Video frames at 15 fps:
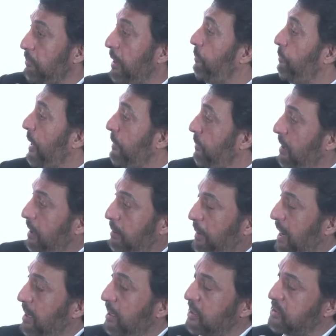people in
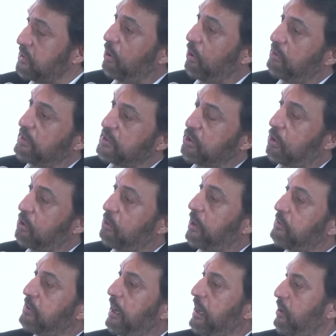my industry always talk
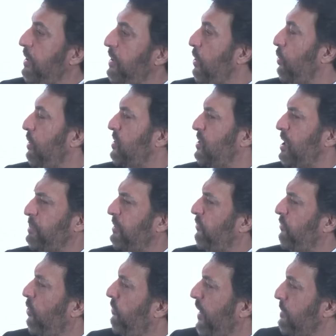about that equity ownership is
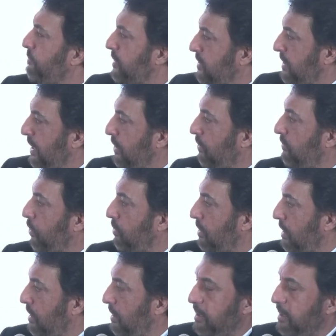five percent of
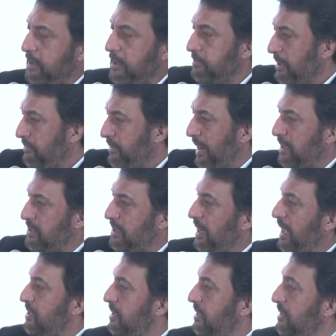total yeah. financial
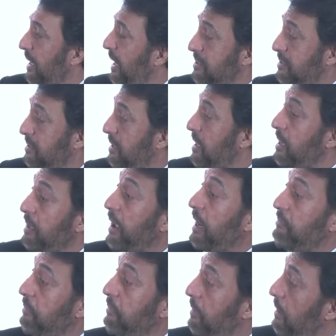assets, and I
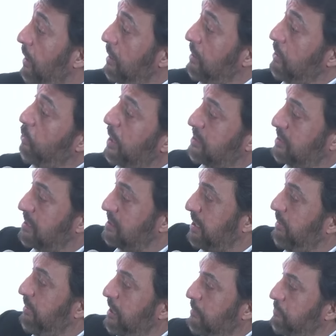and US is
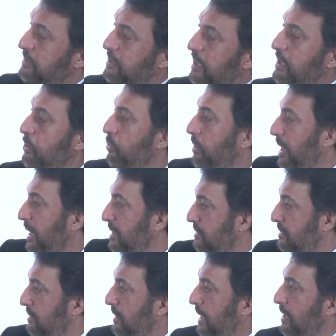seventy percent, UK is
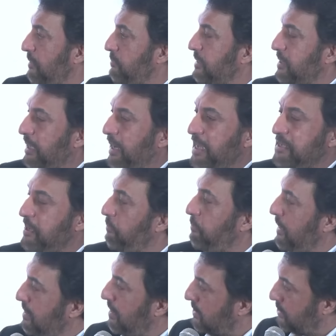eighty percent. I say
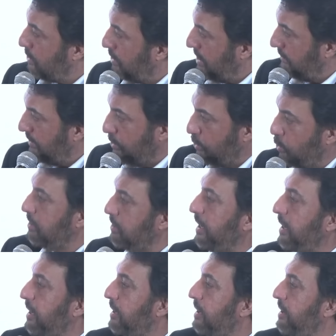please let's not even go
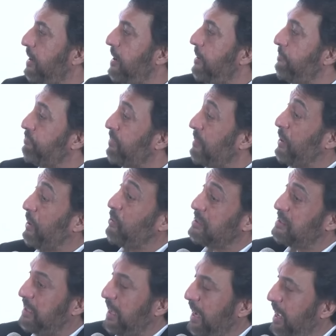there, because
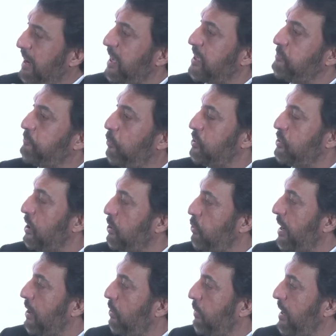their exposure to
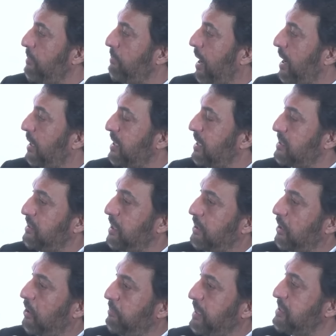equity markets
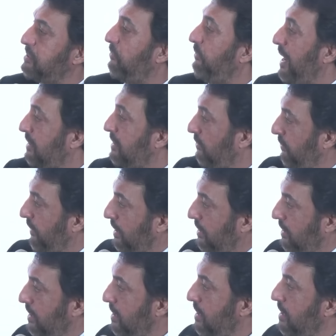determines the wealth
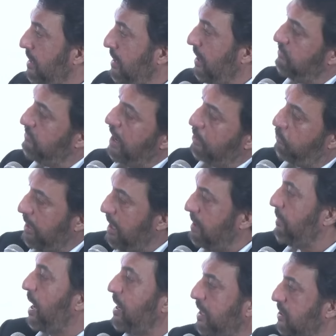effect. Okay. If the equity
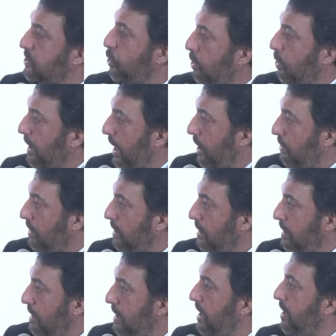markets go down,
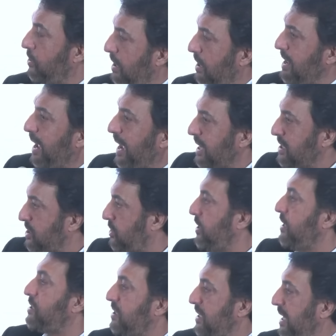literally high
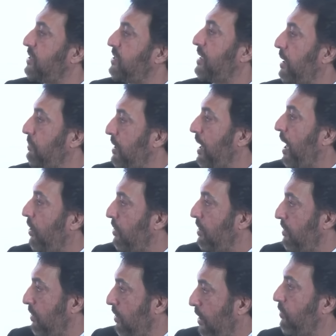street sales come down
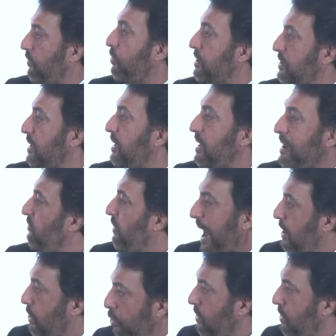That's of goods. Right. Uh,
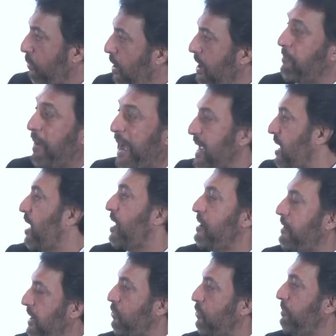I don't want my
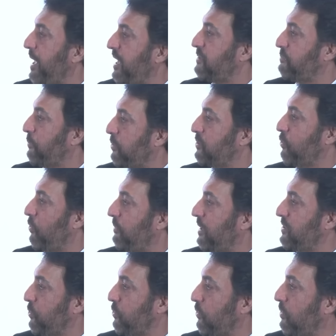country to be exposed so
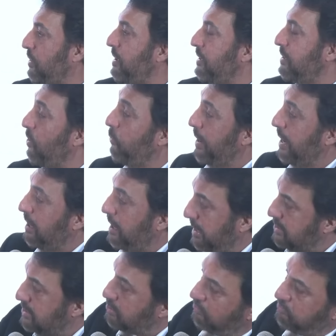much to the
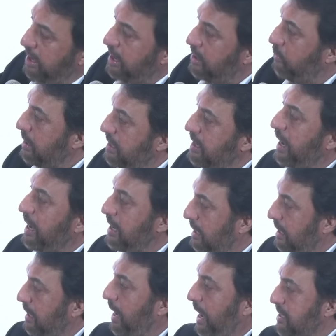vagaries of the equity
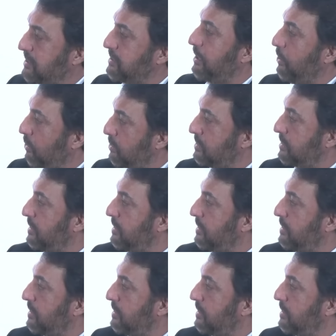high, highs and lows.